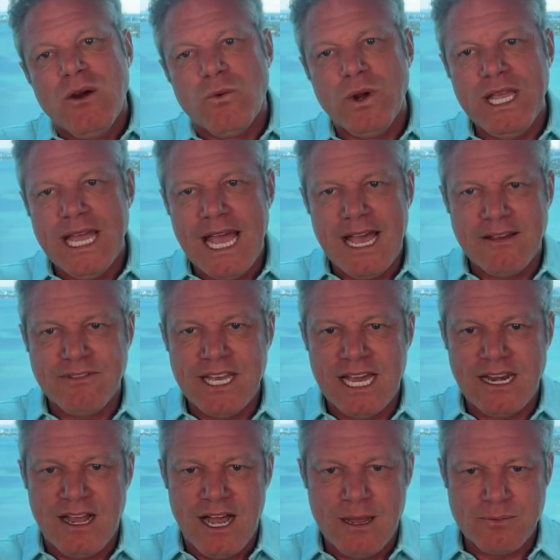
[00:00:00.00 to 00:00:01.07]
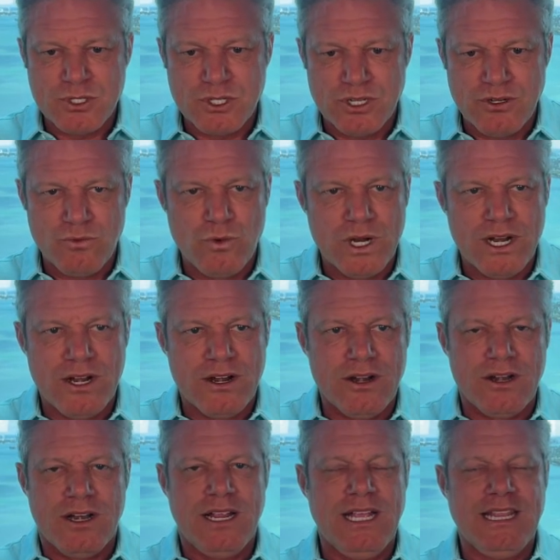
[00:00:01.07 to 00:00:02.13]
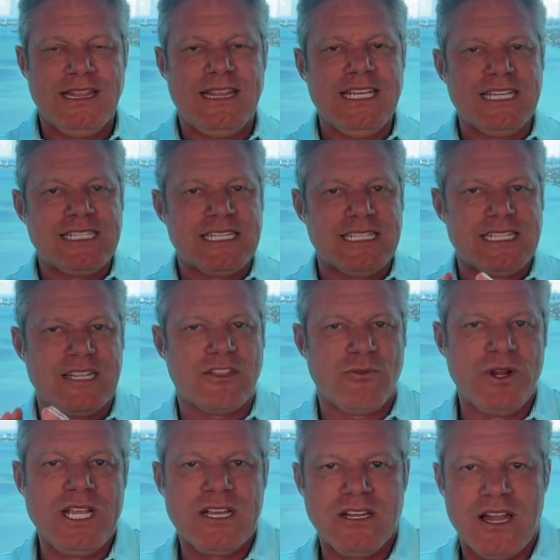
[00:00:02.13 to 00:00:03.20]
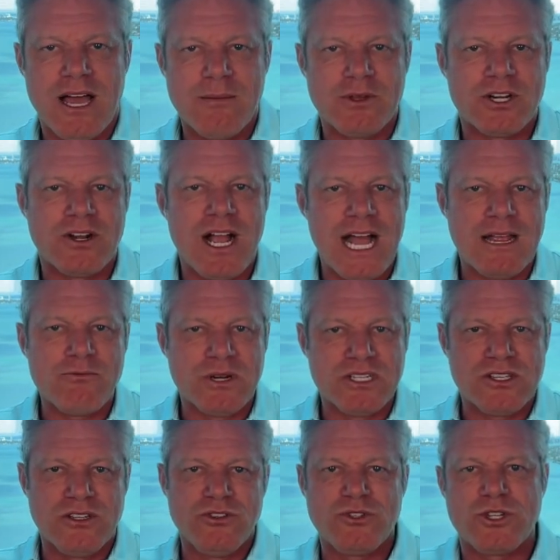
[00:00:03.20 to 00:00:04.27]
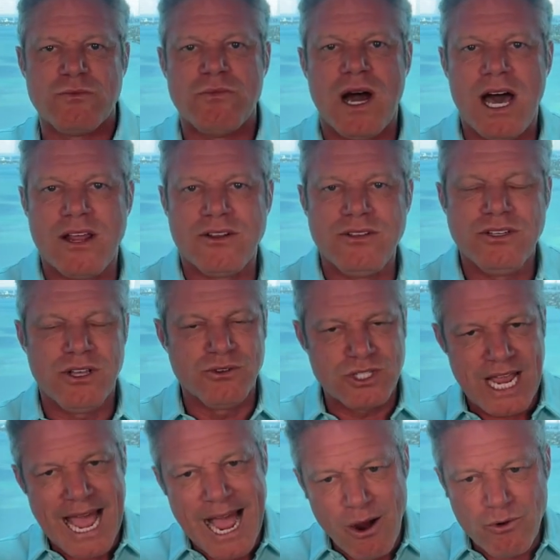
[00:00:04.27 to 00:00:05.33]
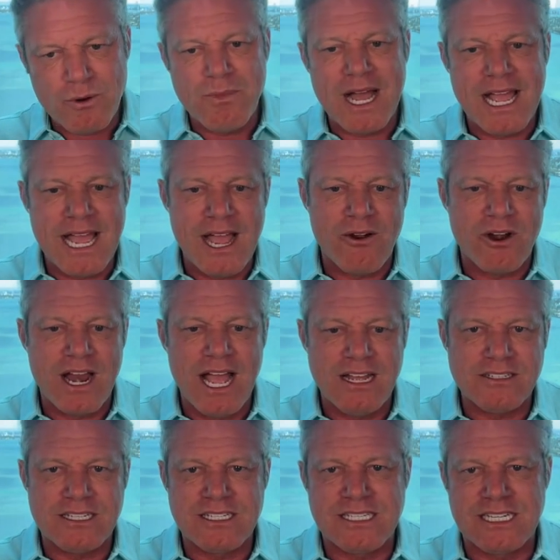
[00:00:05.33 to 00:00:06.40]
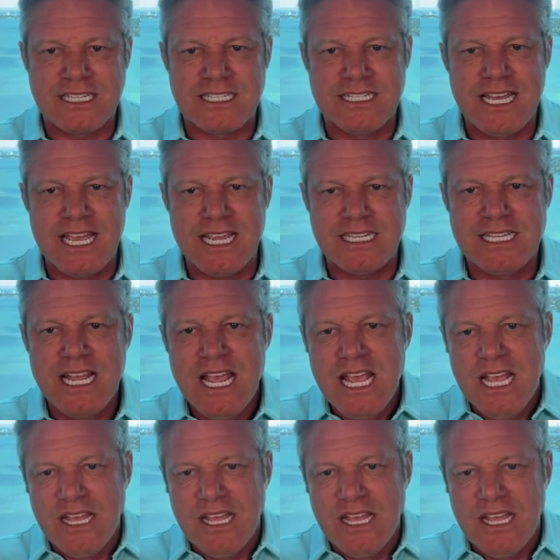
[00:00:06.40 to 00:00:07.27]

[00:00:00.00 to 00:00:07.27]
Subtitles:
we have that option where this is a 3-kilometer high resolution model, goes hour by hour out to 6 days.